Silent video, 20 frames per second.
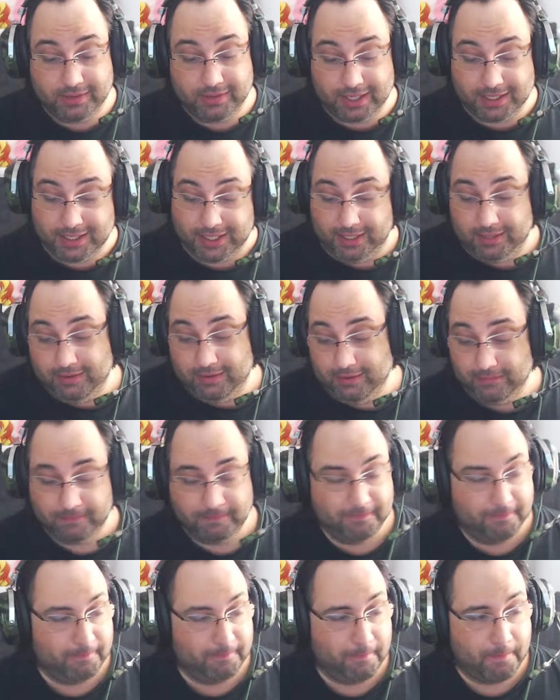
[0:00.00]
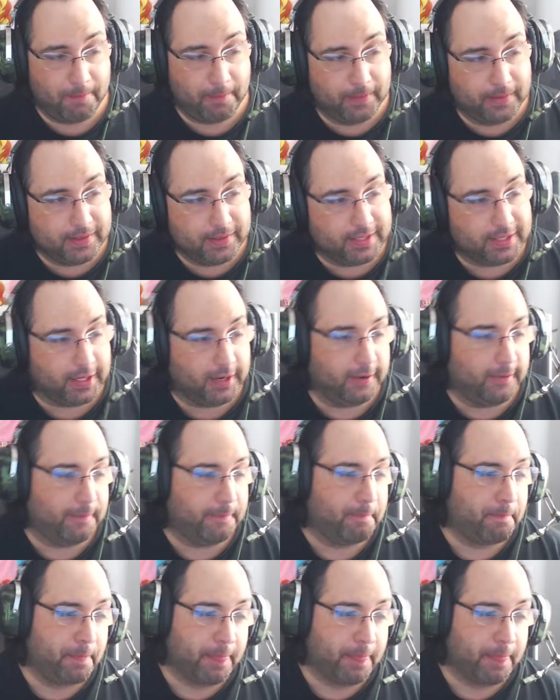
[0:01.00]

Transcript: That's it. So,